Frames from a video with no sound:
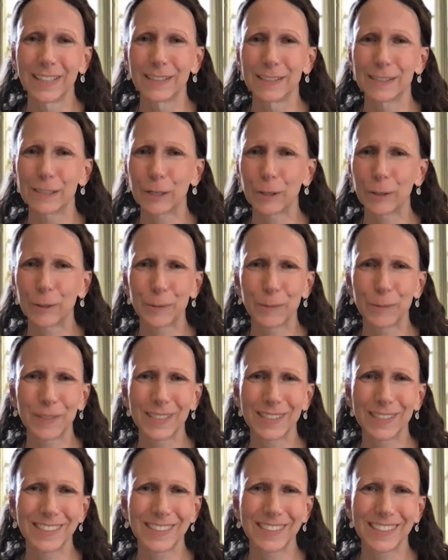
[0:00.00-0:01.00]
So
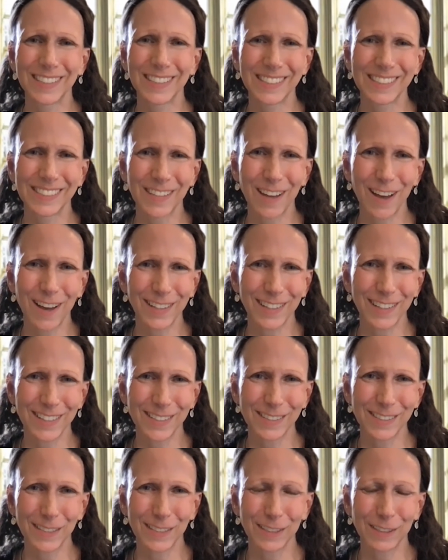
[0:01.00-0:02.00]
it, it's not
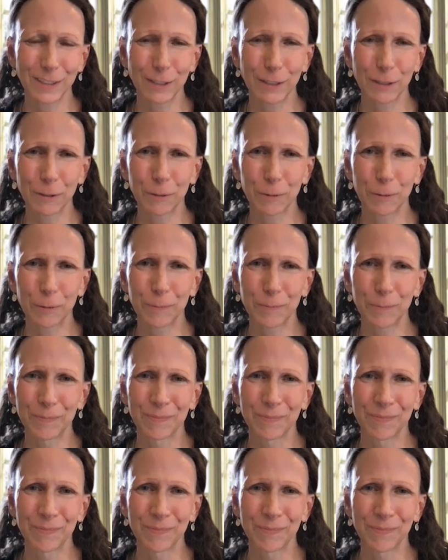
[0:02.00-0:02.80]
easy to